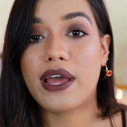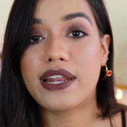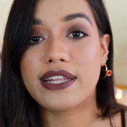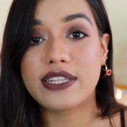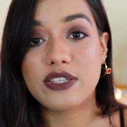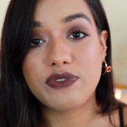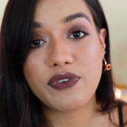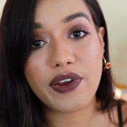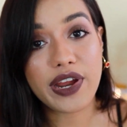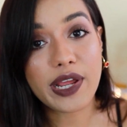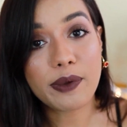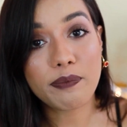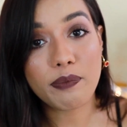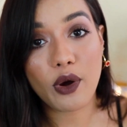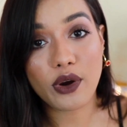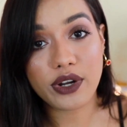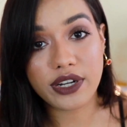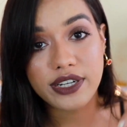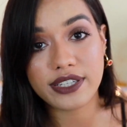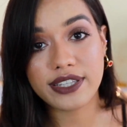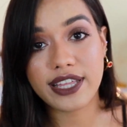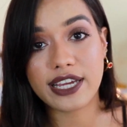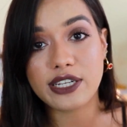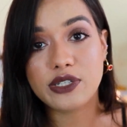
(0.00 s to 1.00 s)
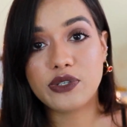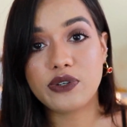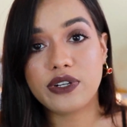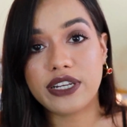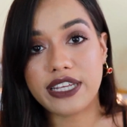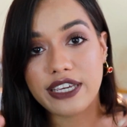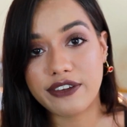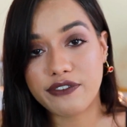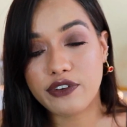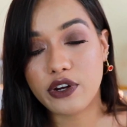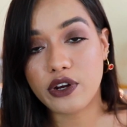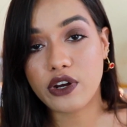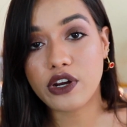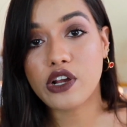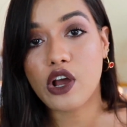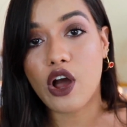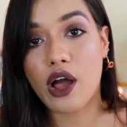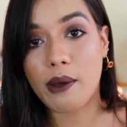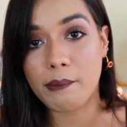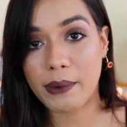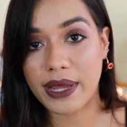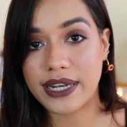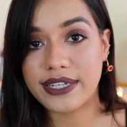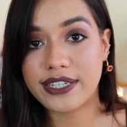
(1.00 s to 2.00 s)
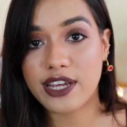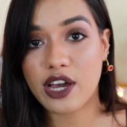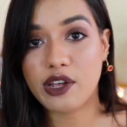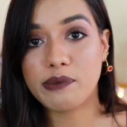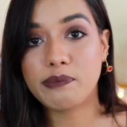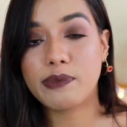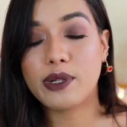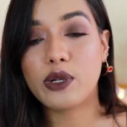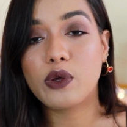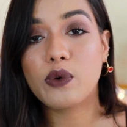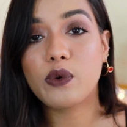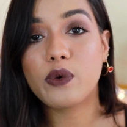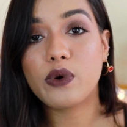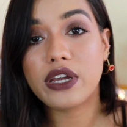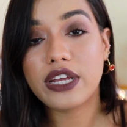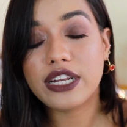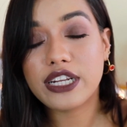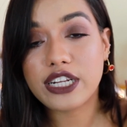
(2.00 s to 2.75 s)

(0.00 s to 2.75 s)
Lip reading: and it's very important that you leave your comment down below,